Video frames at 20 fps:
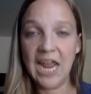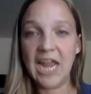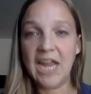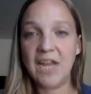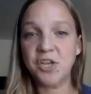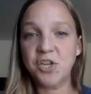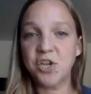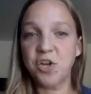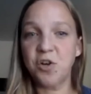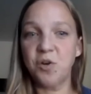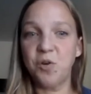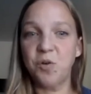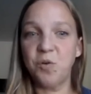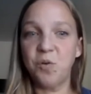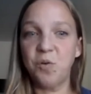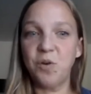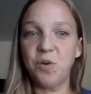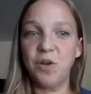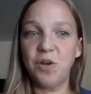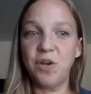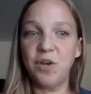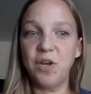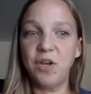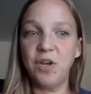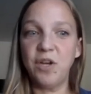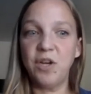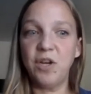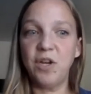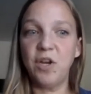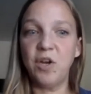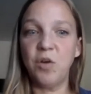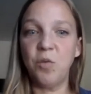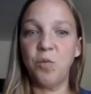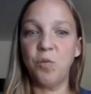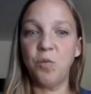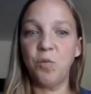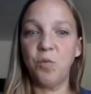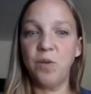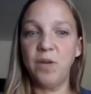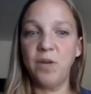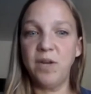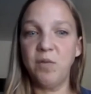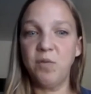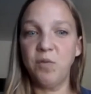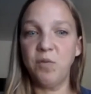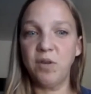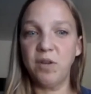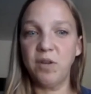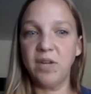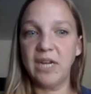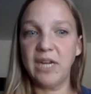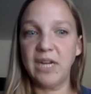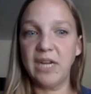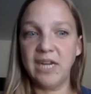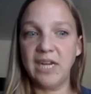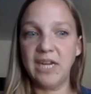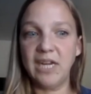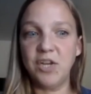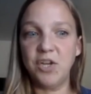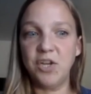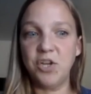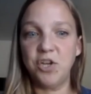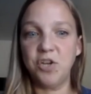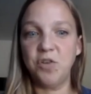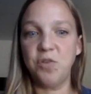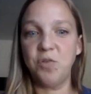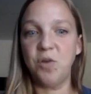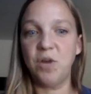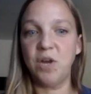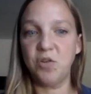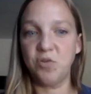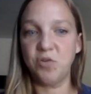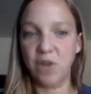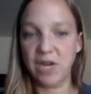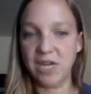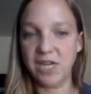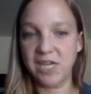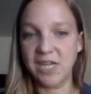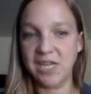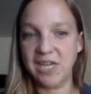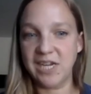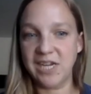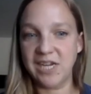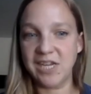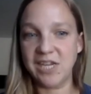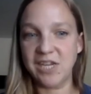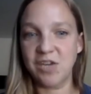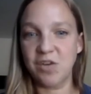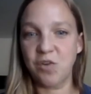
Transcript: And so you know, we really need to address these